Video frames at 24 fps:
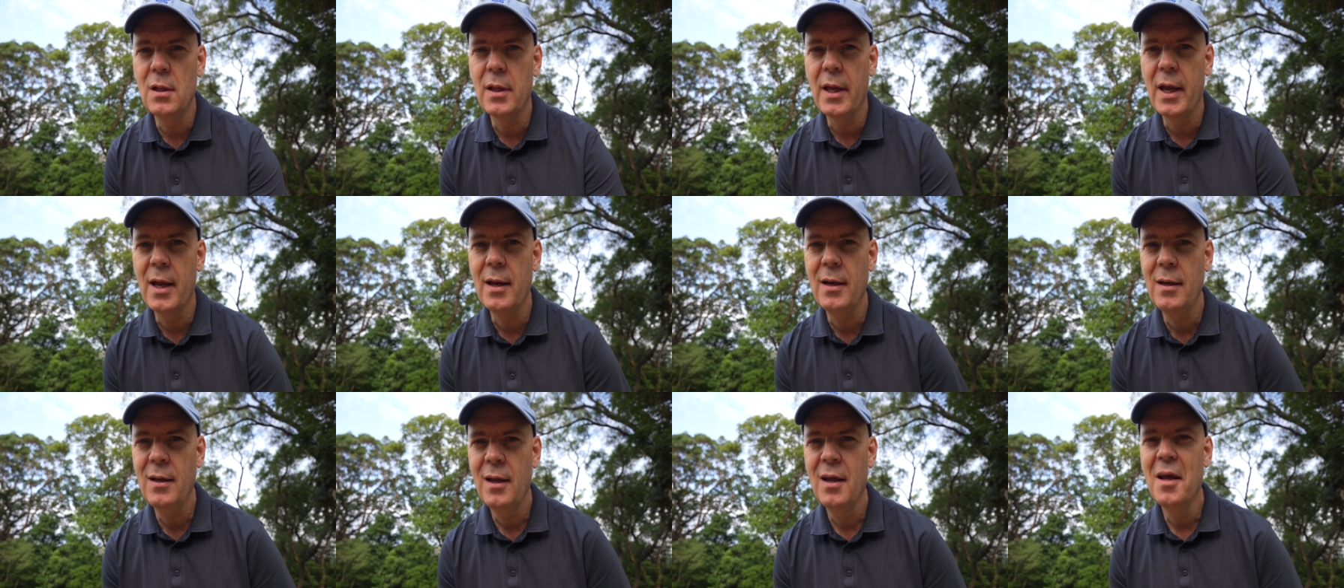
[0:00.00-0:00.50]

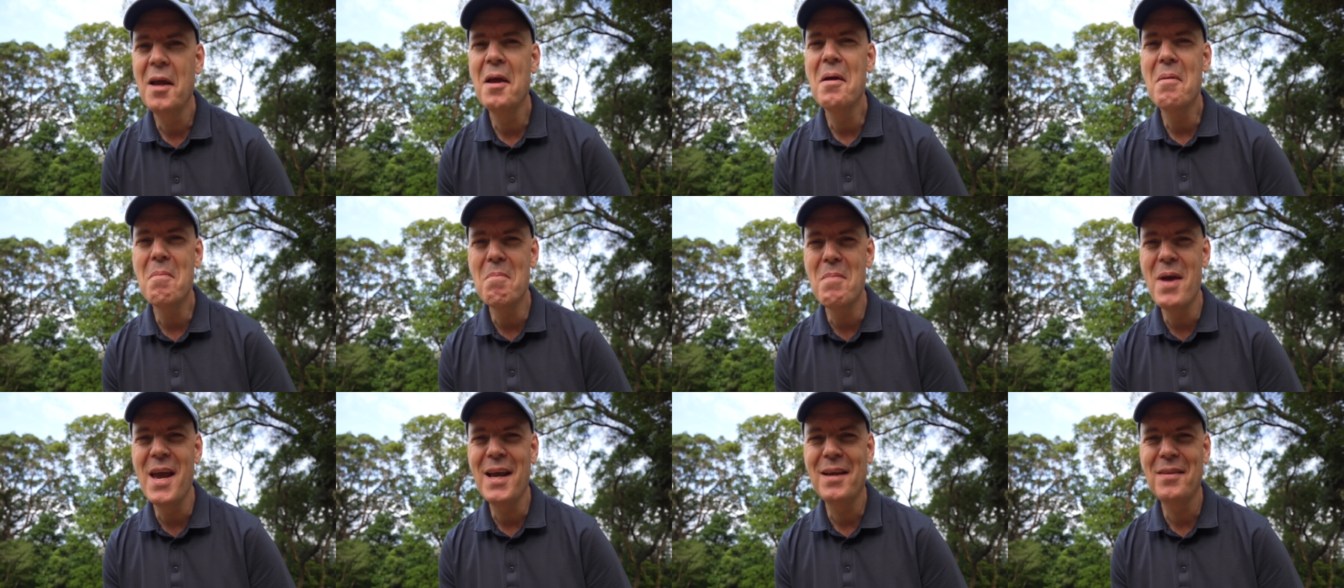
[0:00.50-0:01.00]
then,
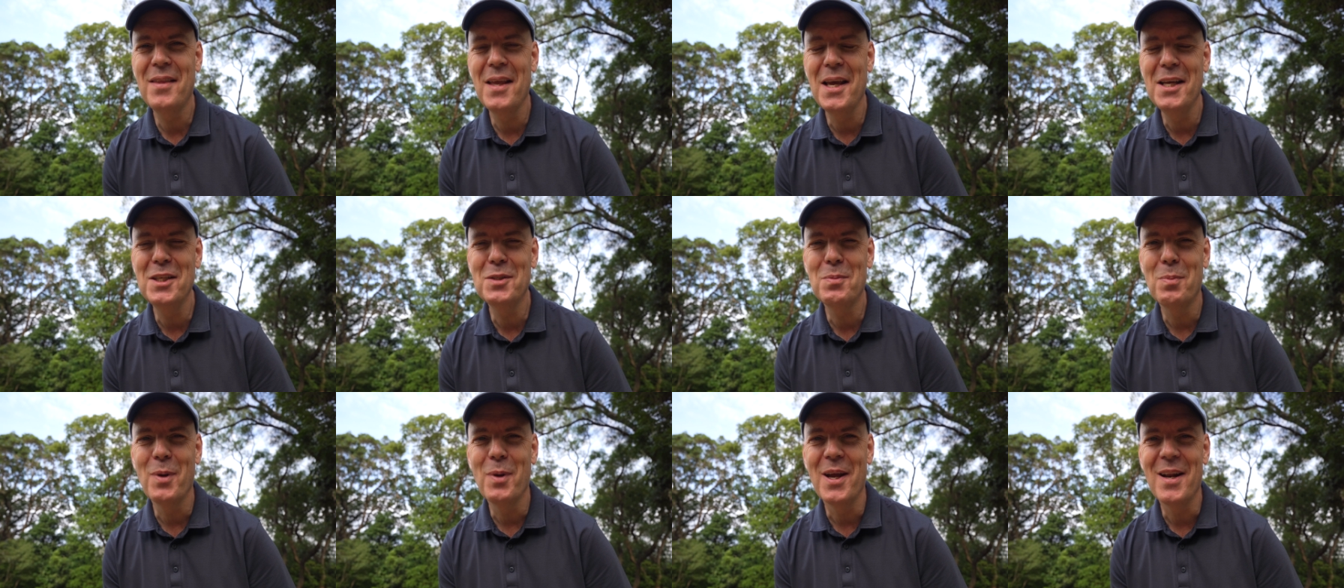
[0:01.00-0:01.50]
make
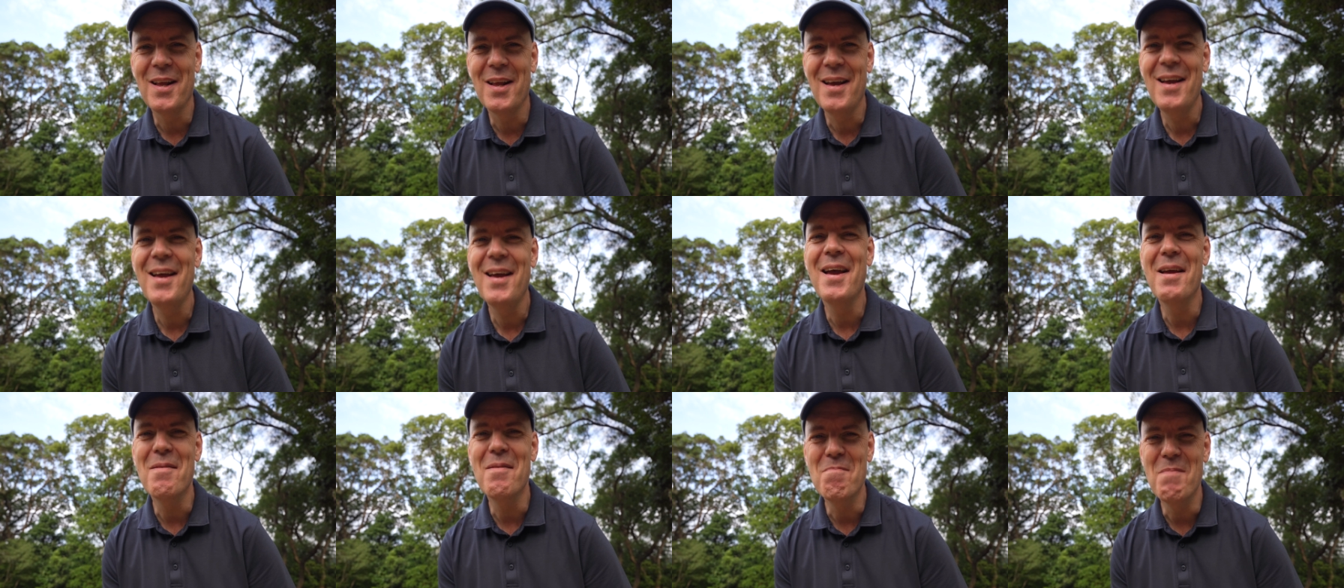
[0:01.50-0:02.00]
things better
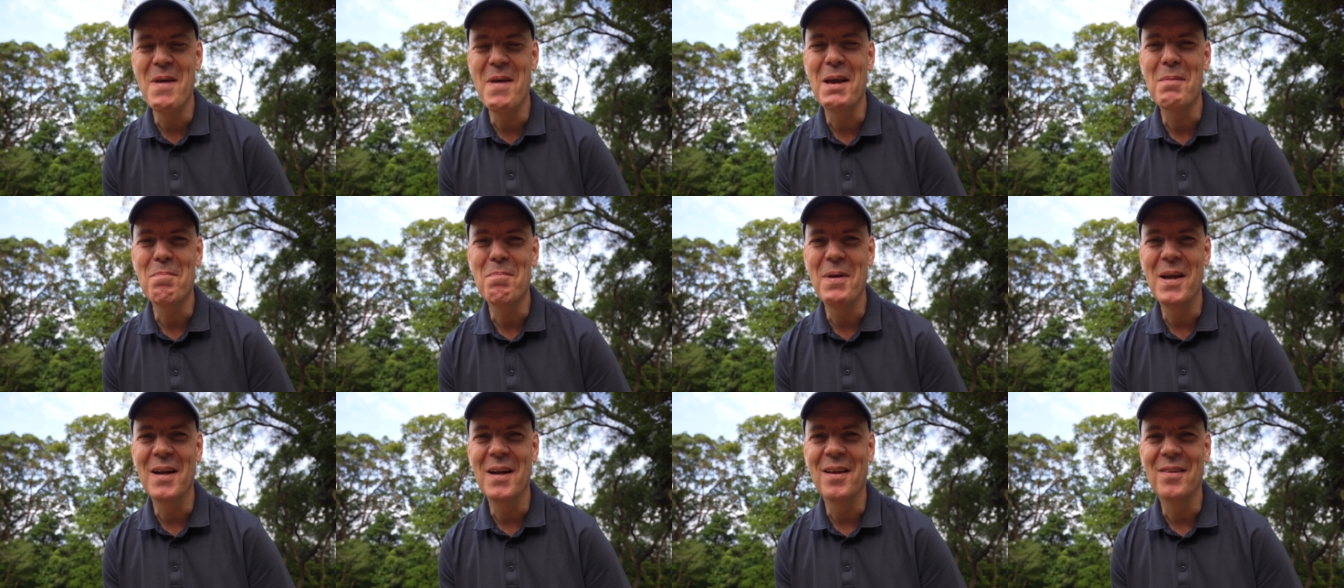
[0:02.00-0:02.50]
and
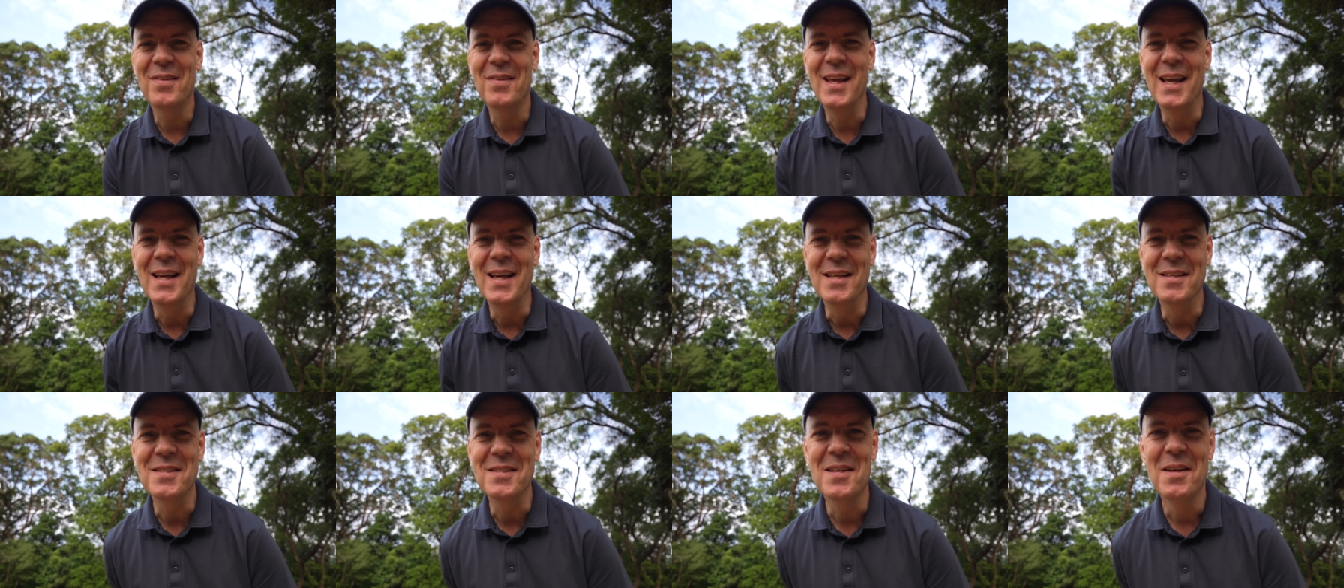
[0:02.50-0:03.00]
make better
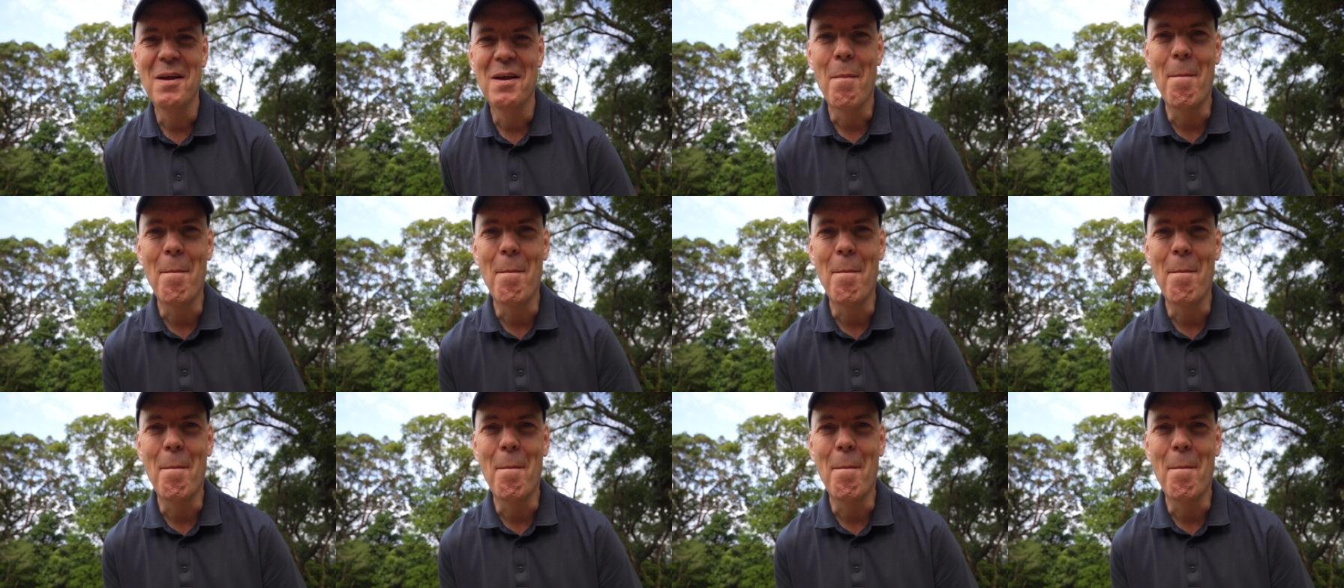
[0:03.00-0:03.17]
things.